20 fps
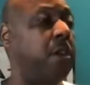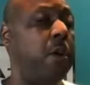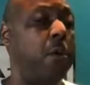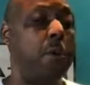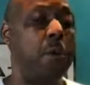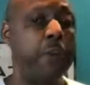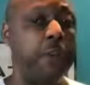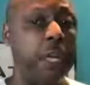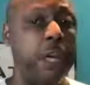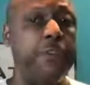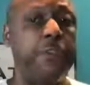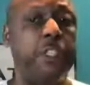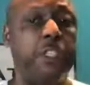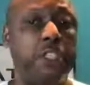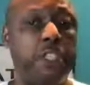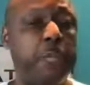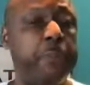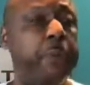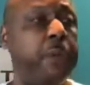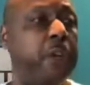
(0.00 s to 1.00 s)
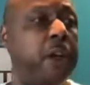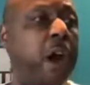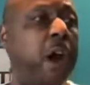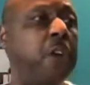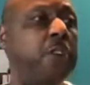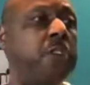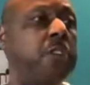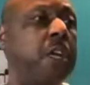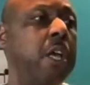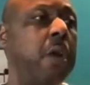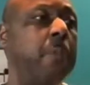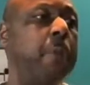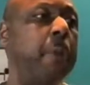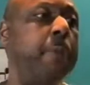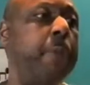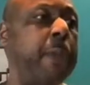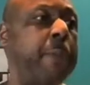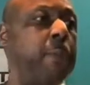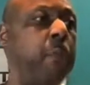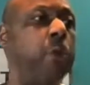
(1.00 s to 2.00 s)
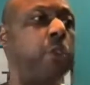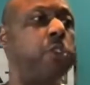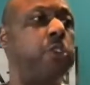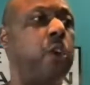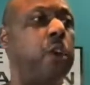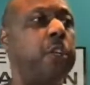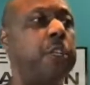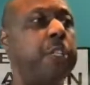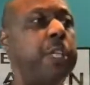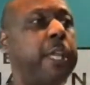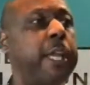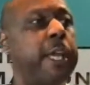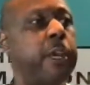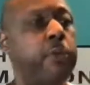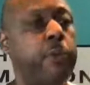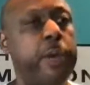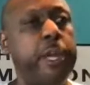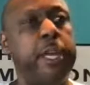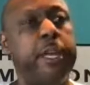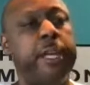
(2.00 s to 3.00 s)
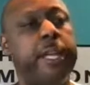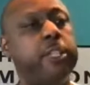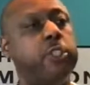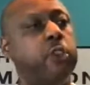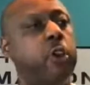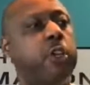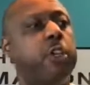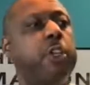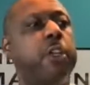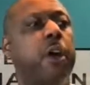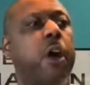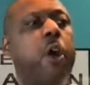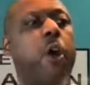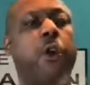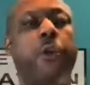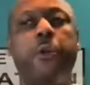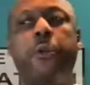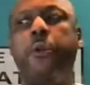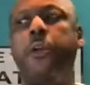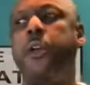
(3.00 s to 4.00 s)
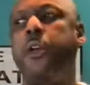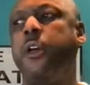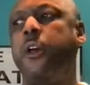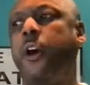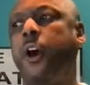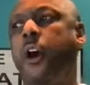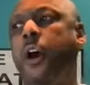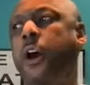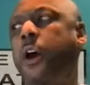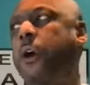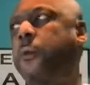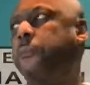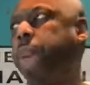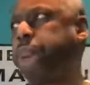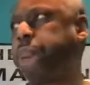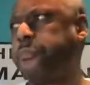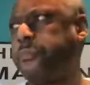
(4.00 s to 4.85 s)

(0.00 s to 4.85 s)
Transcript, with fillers: We were covering the shipping cost, but people were starting to get greedy and they started to order um,